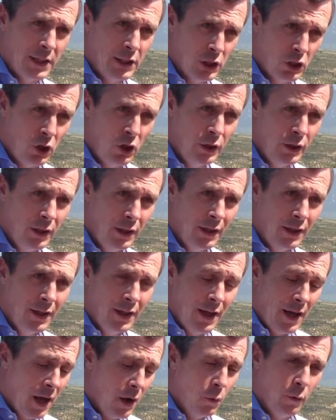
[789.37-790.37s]
soil,
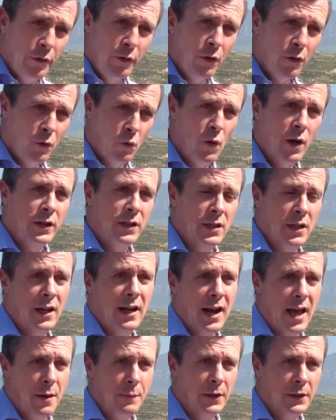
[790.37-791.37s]
and the other one is the
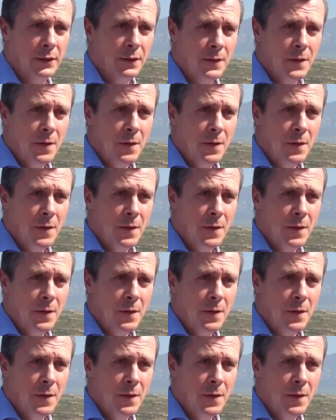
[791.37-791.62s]
climate.